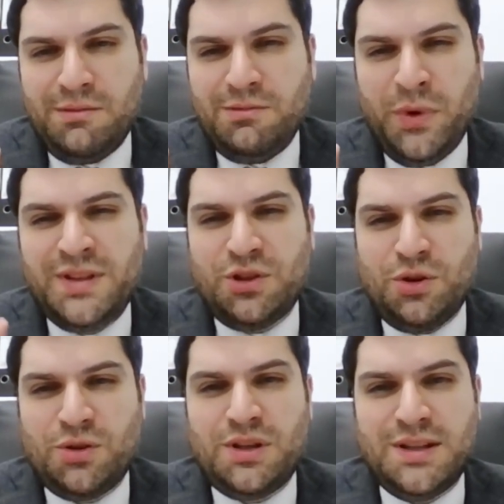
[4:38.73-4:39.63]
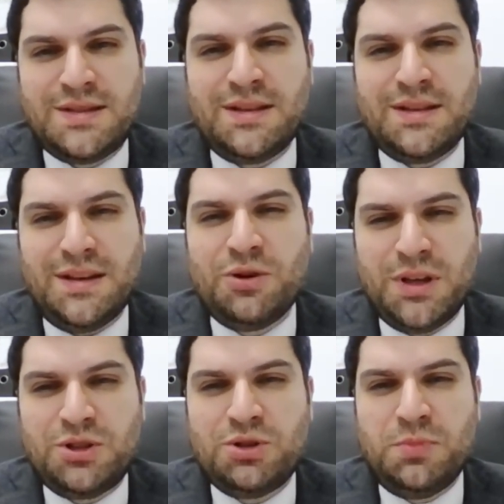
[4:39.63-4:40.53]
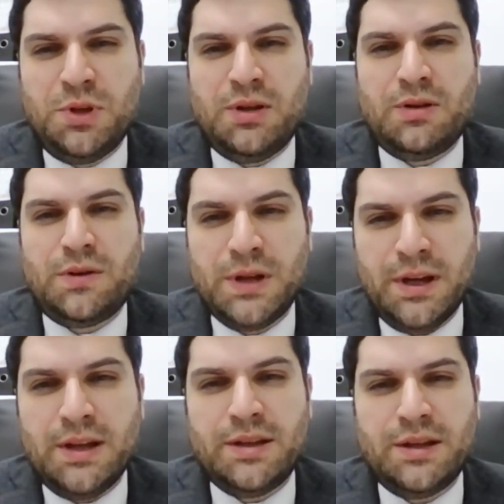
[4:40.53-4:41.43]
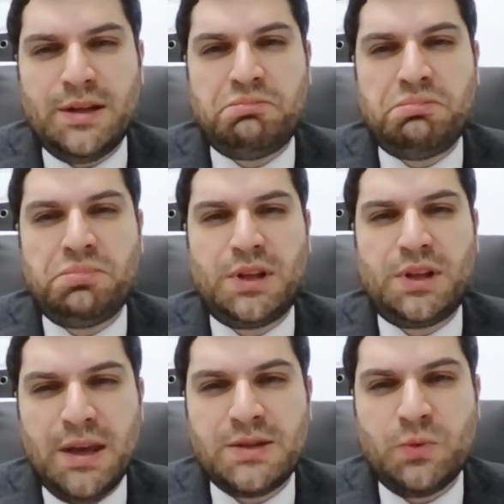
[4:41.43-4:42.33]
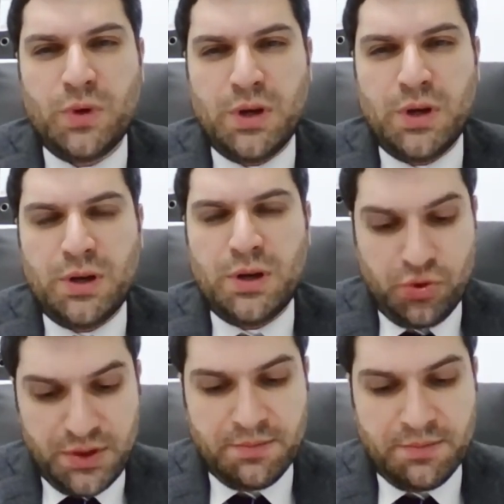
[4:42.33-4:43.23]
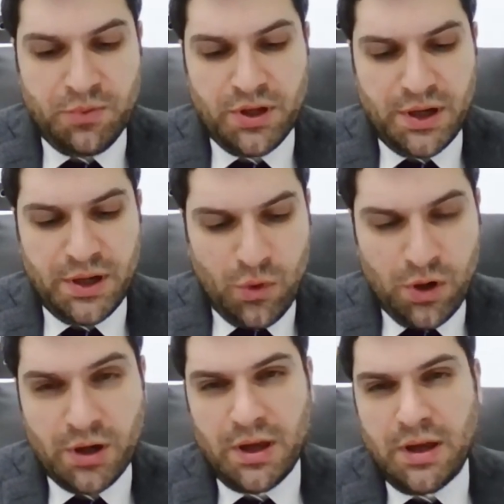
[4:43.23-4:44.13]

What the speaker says: we thought it's going to be really the case where we should support their work.